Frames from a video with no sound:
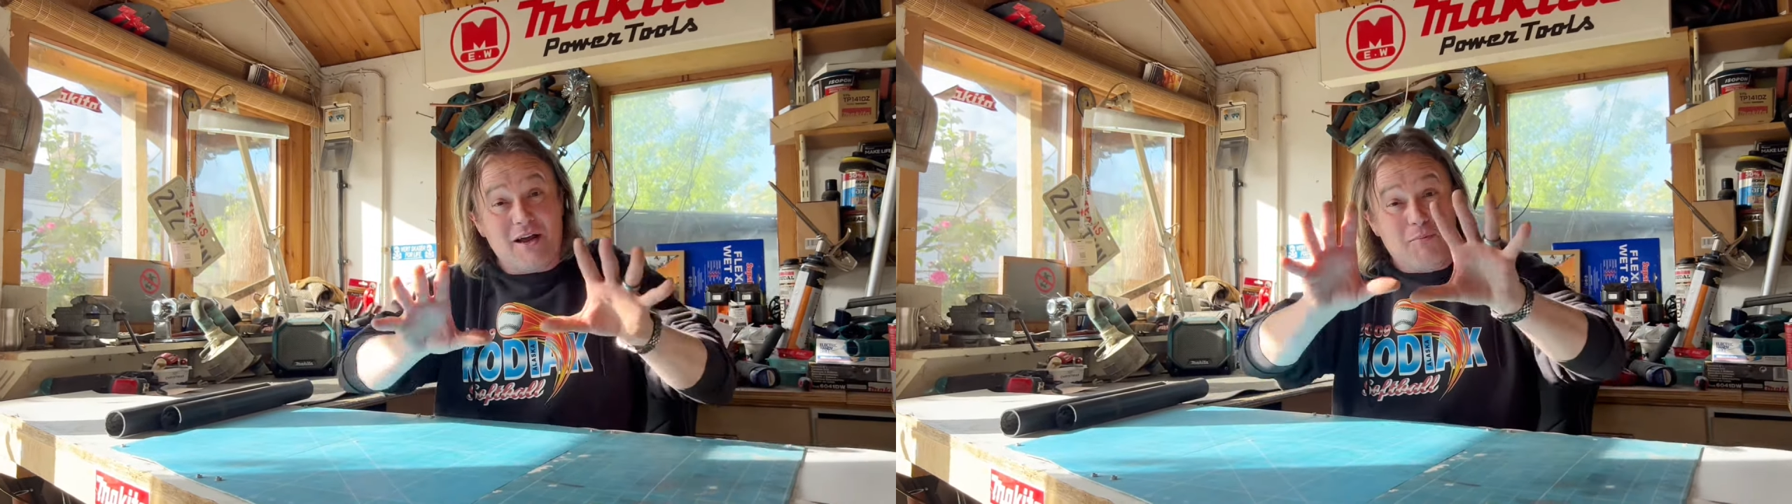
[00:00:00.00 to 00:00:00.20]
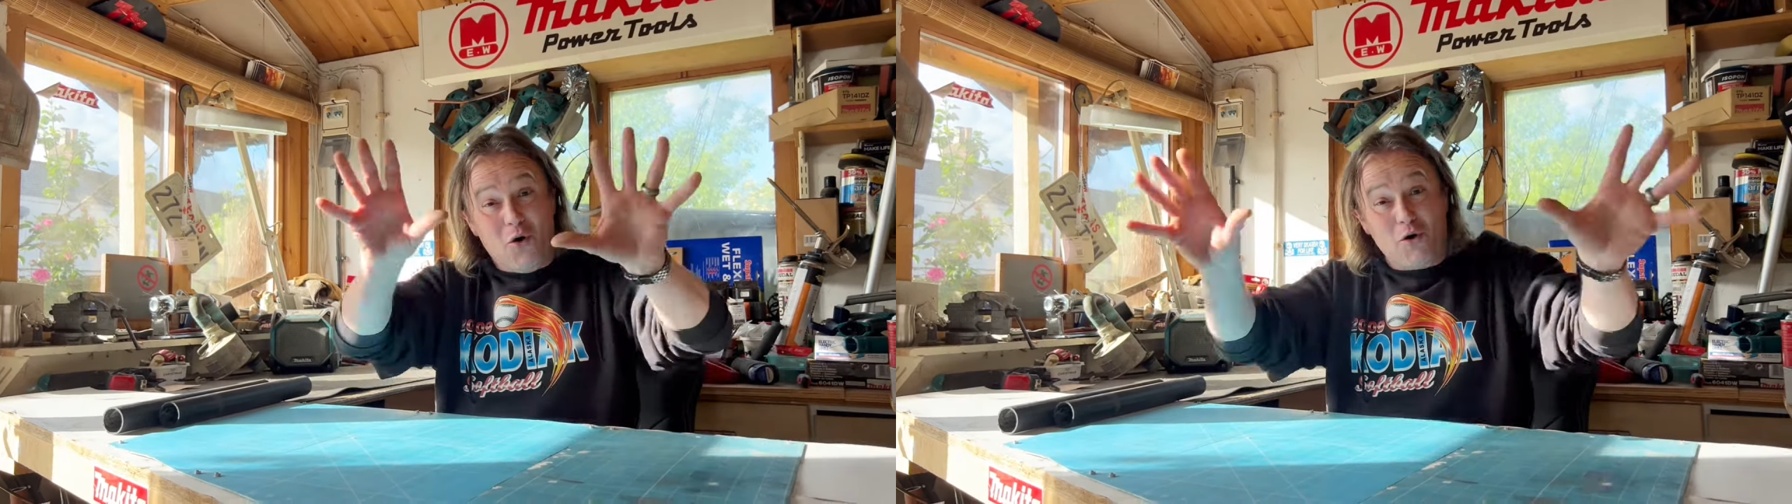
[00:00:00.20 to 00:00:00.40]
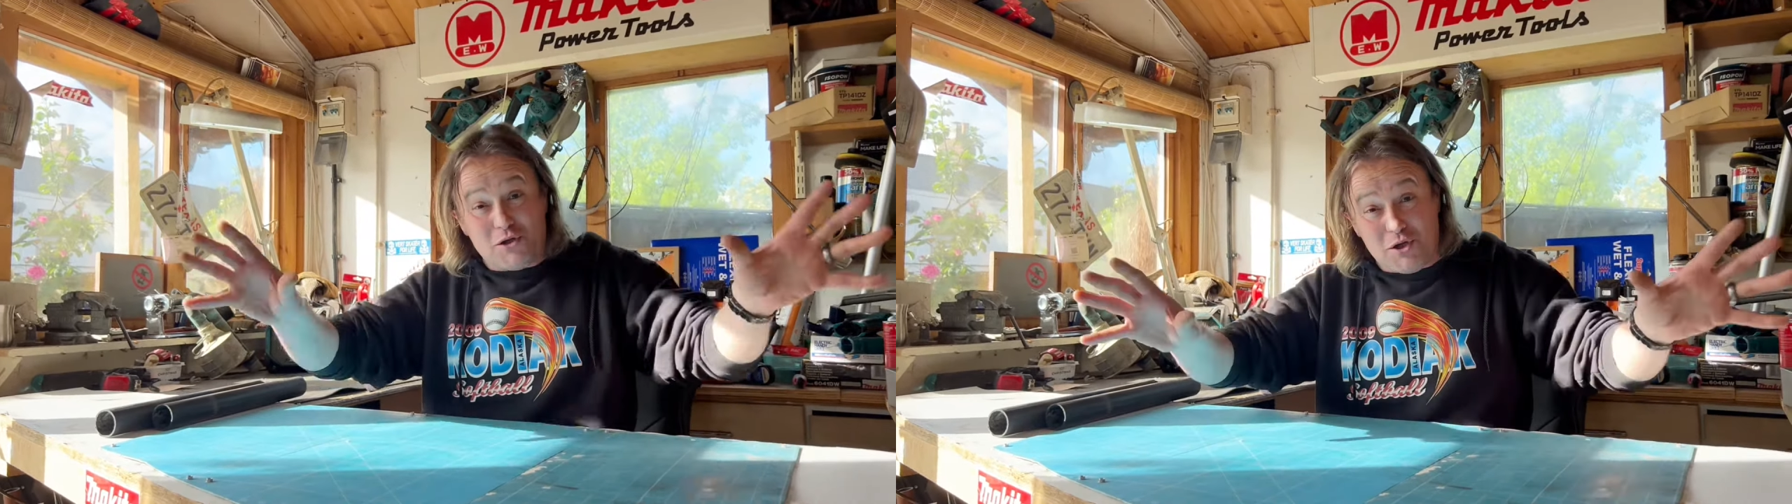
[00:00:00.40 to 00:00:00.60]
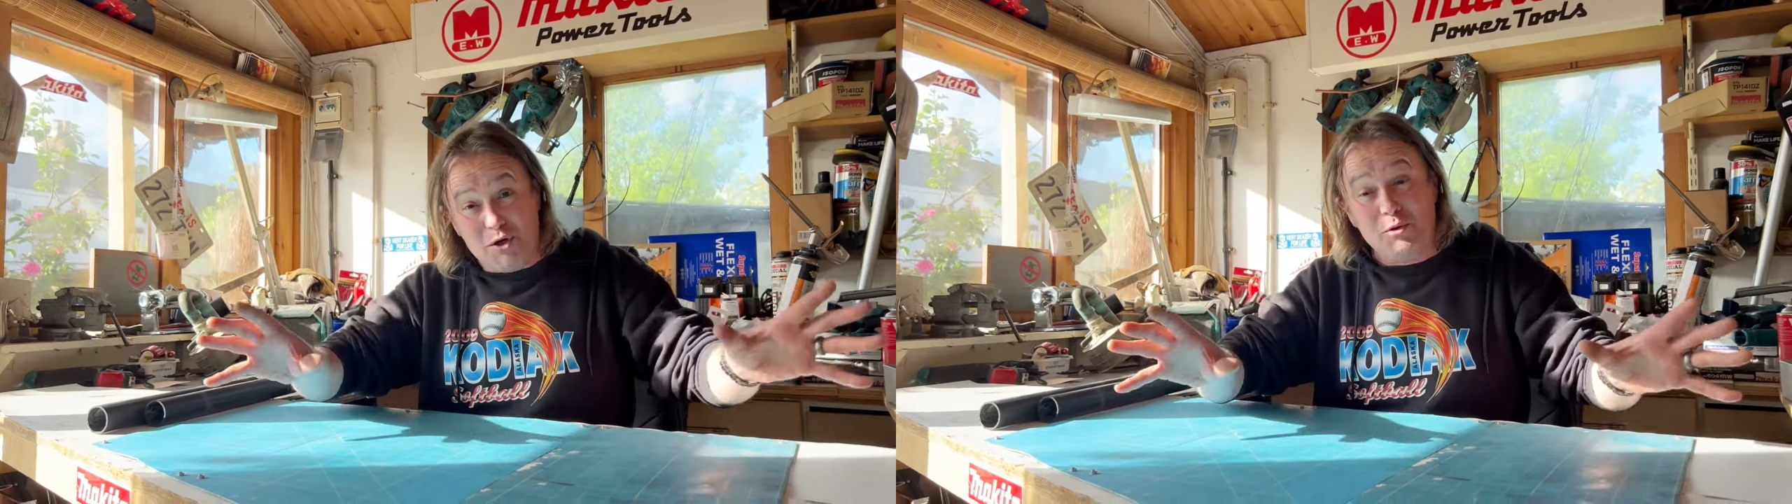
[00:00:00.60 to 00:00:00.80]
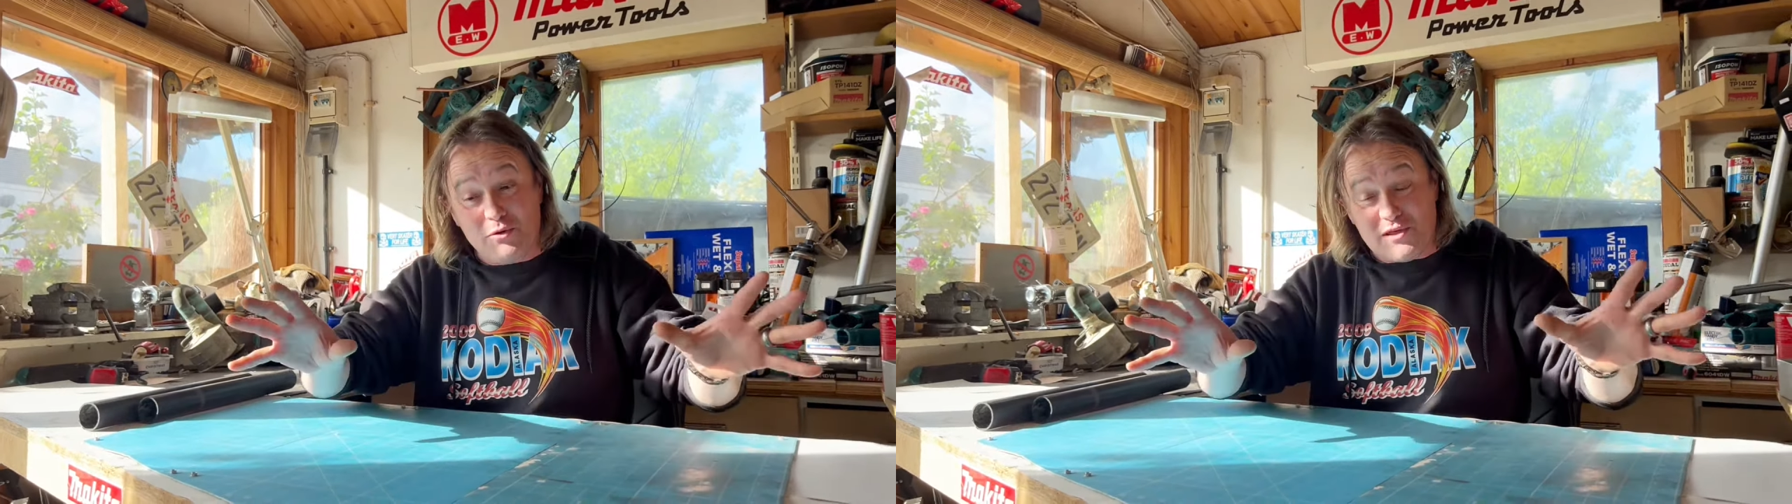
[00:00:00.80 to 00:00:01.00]
more
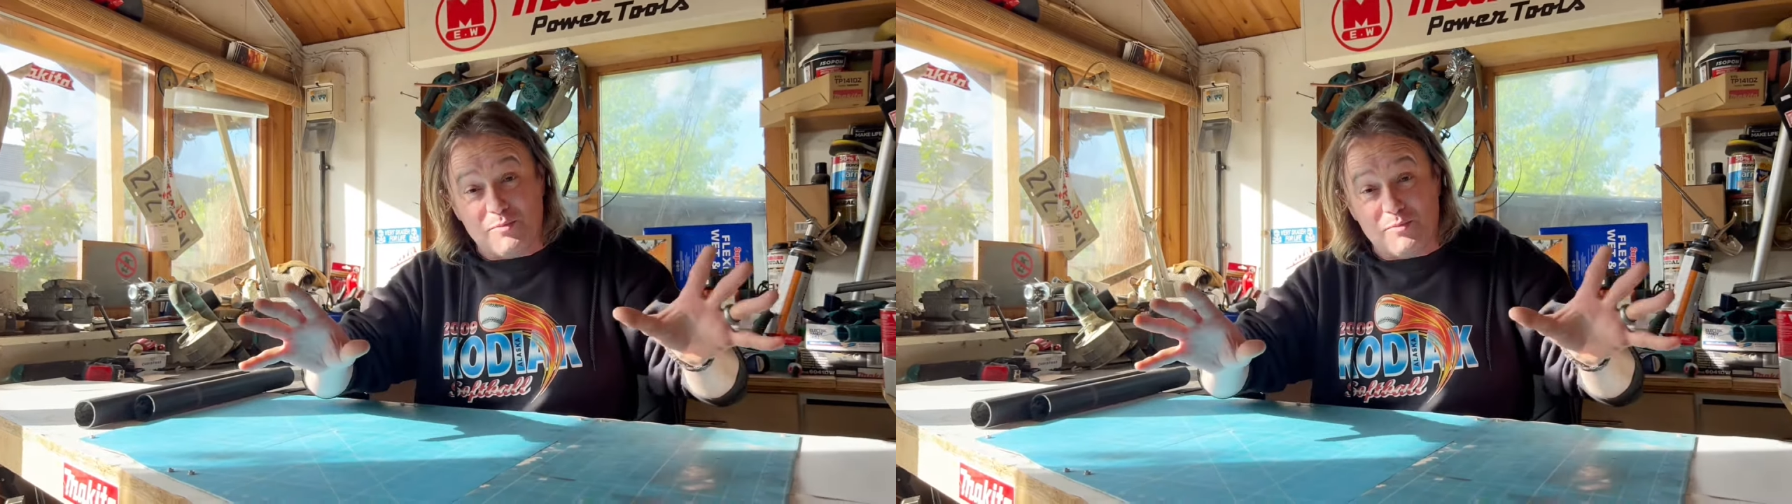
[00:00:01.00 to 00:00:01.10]
tools.